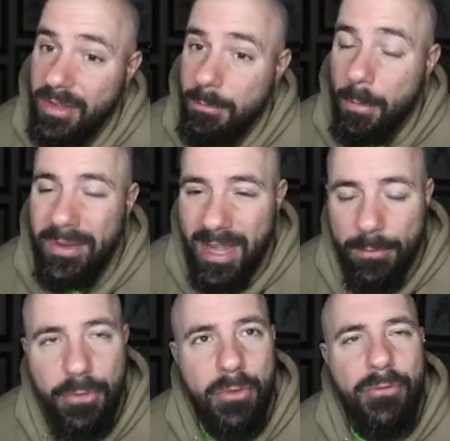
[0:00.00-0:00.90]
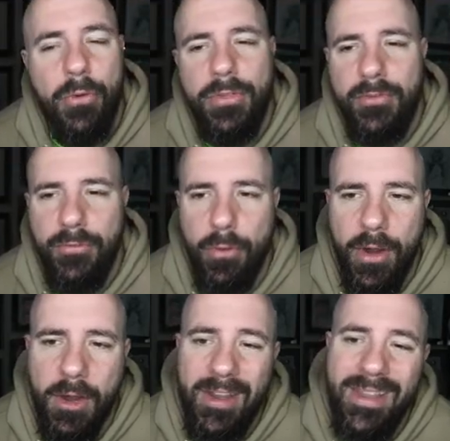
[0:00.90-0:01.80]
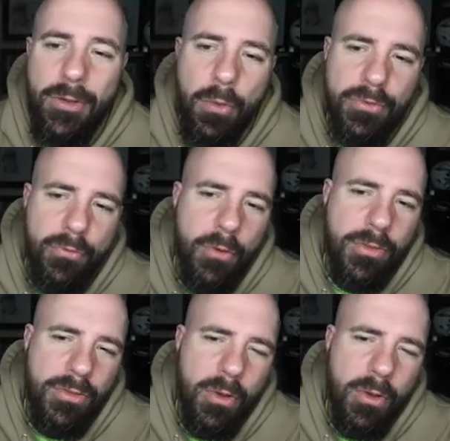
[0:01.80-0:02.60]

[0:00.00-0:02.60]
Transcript: But we get him to a fourth and four here. He goes for it,